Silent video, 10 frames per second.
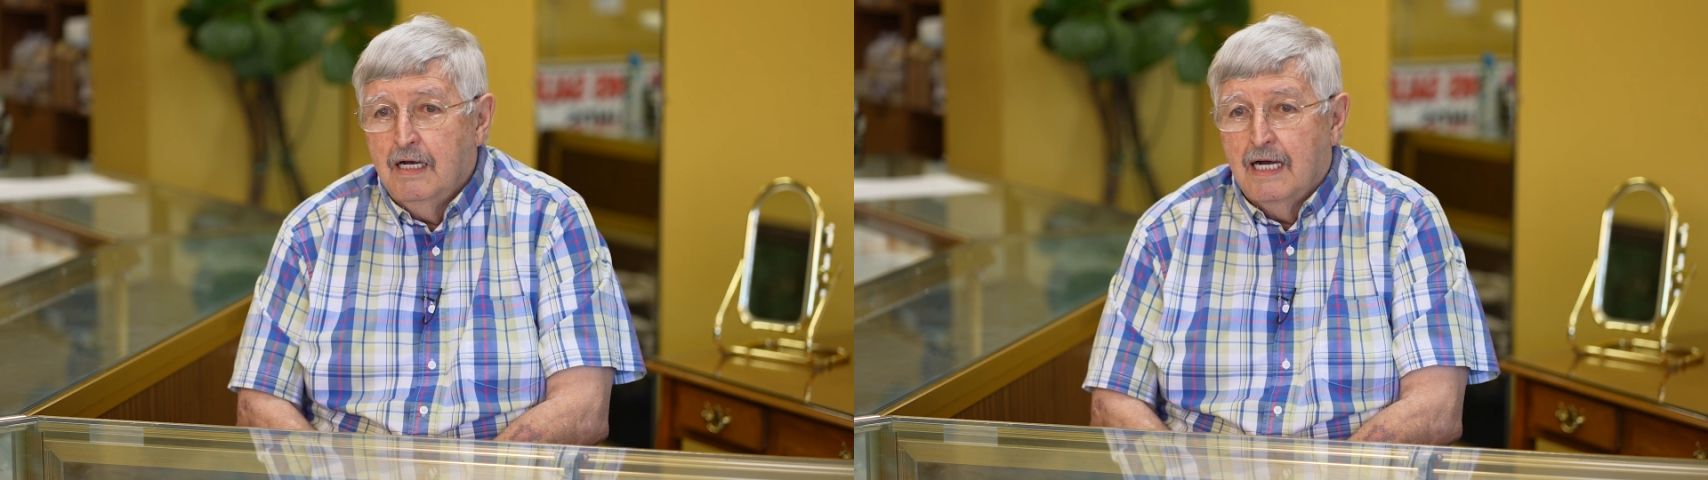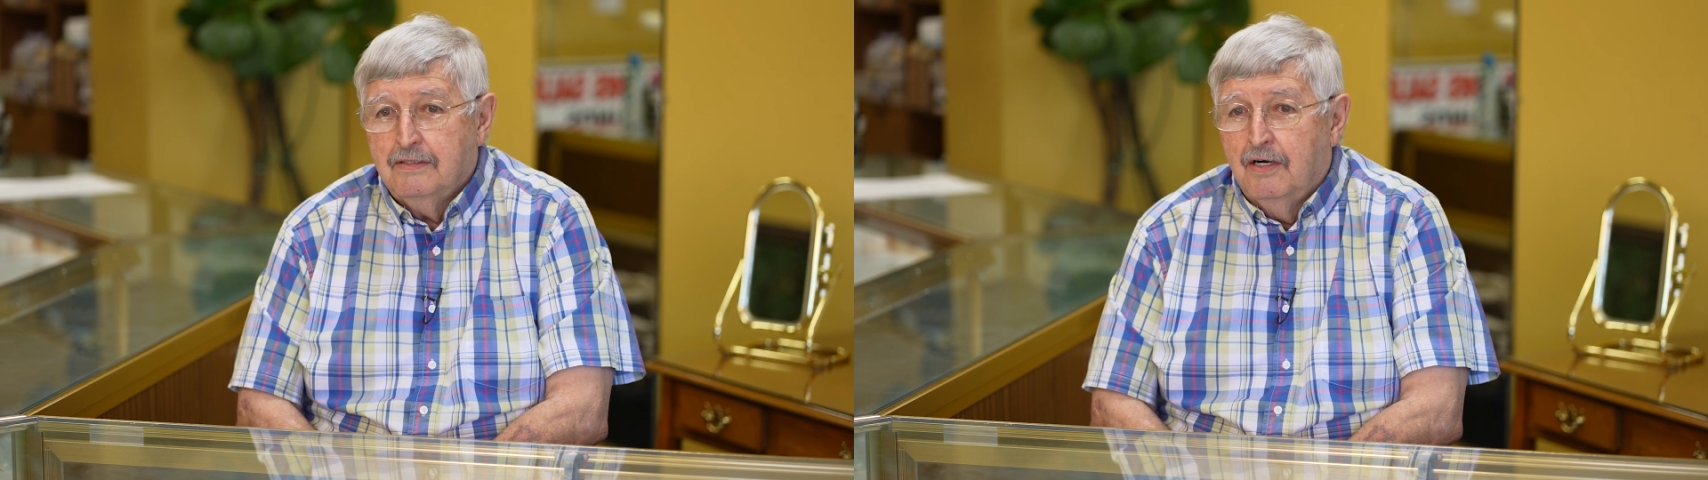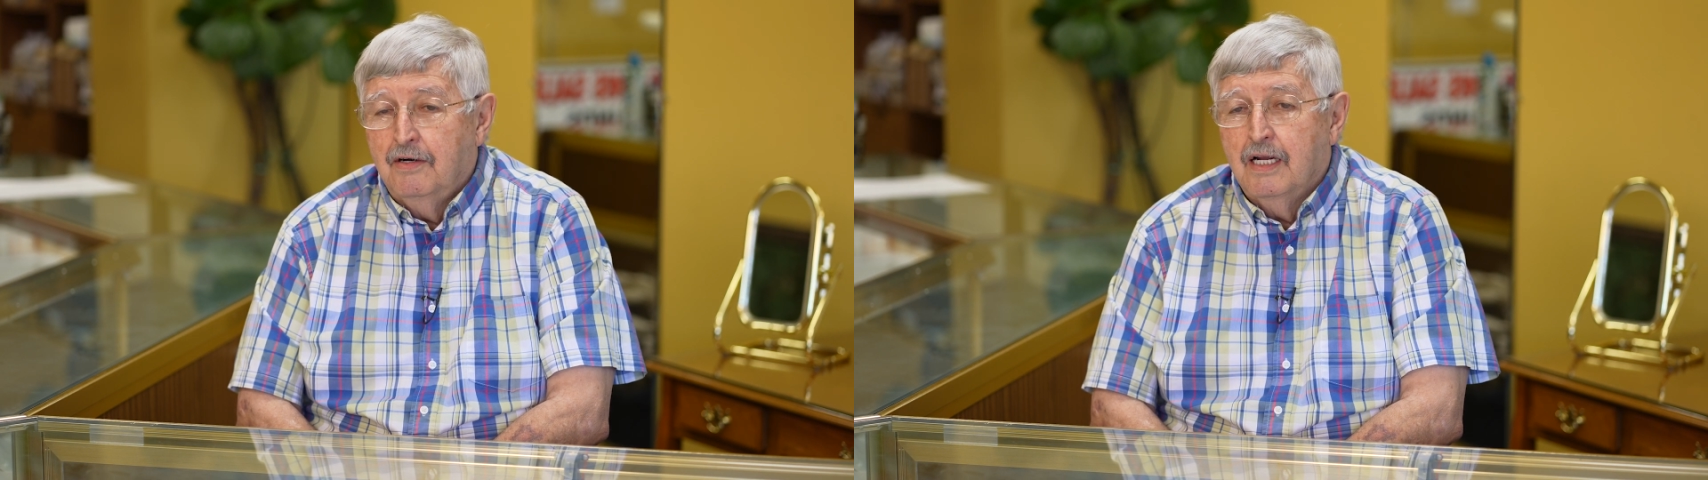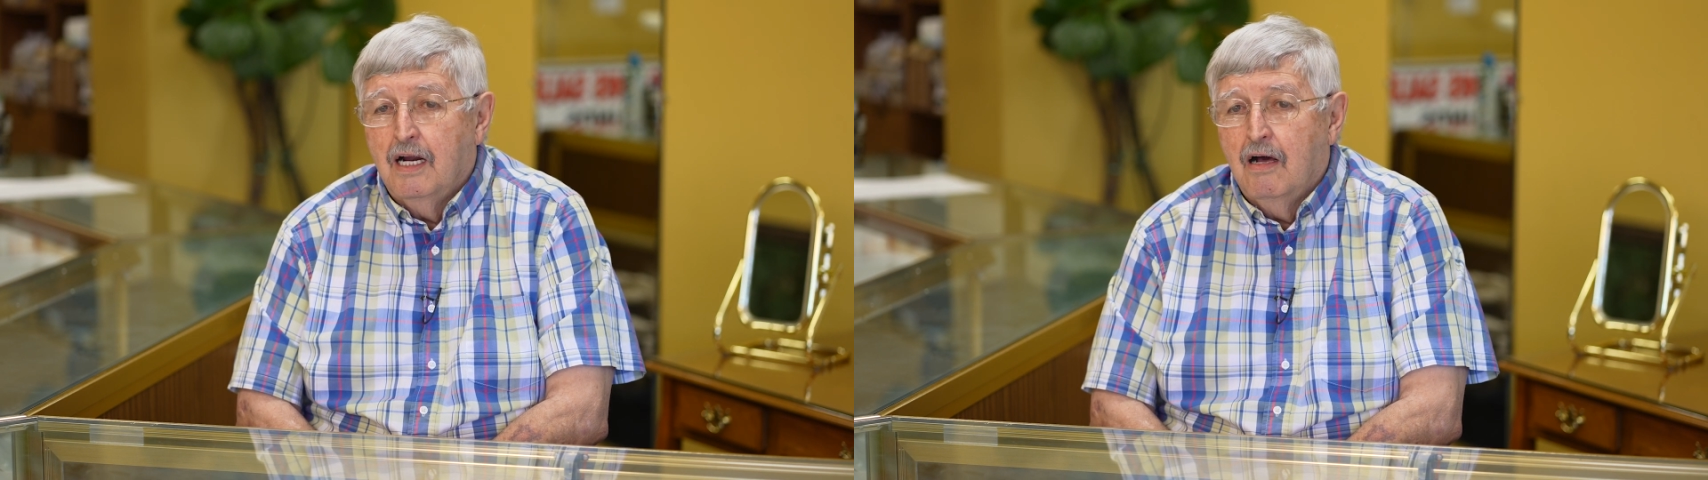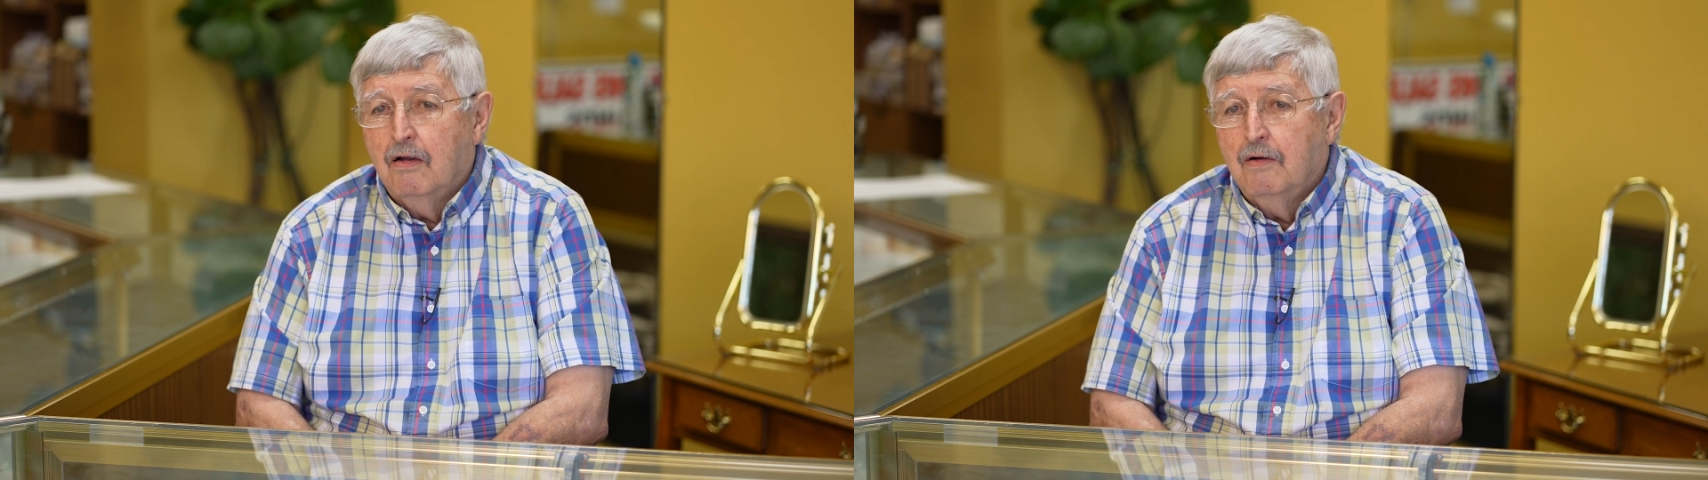I turned it
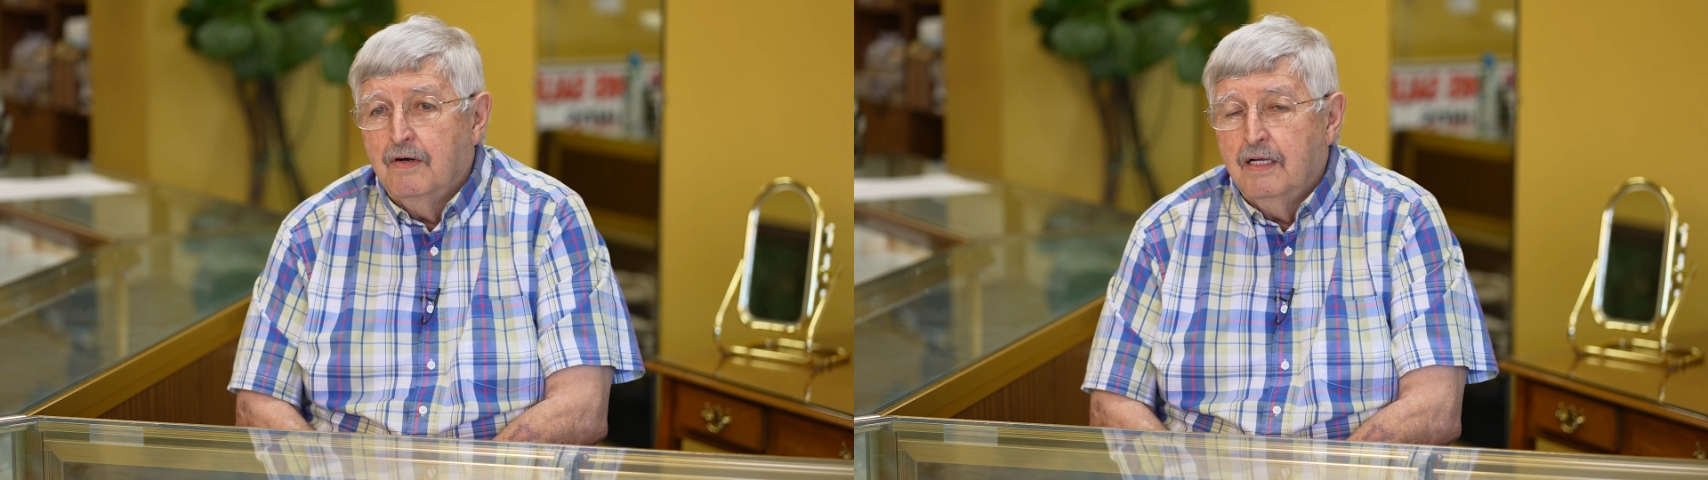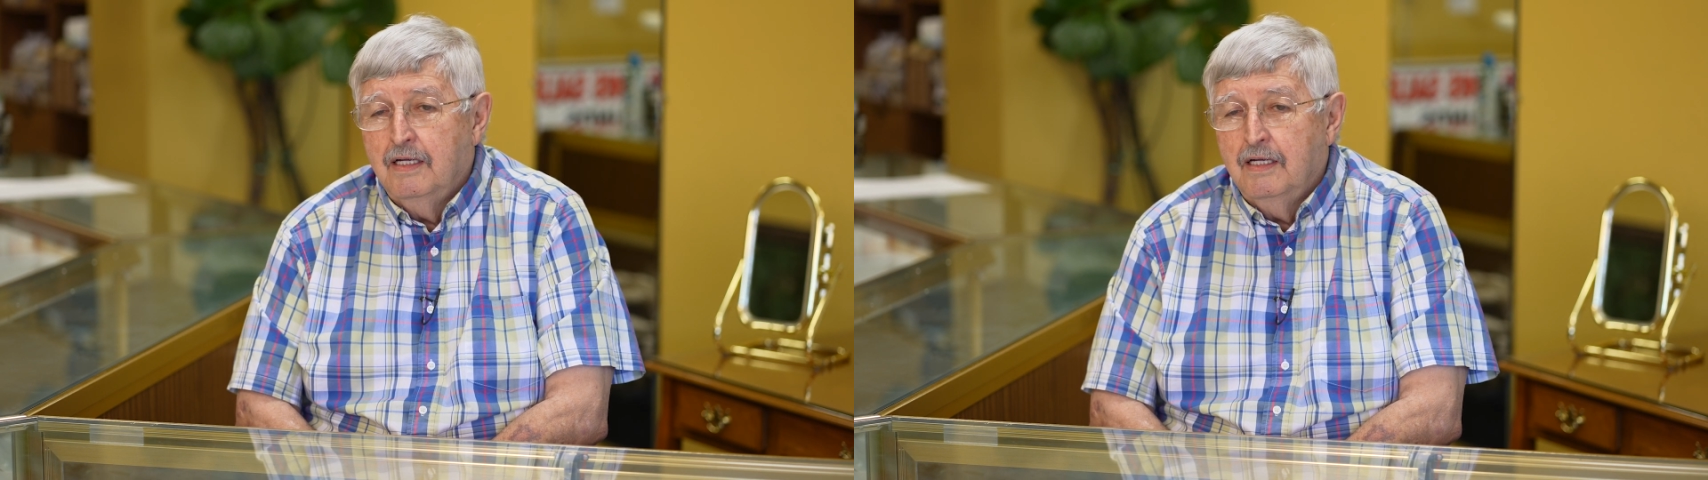all over to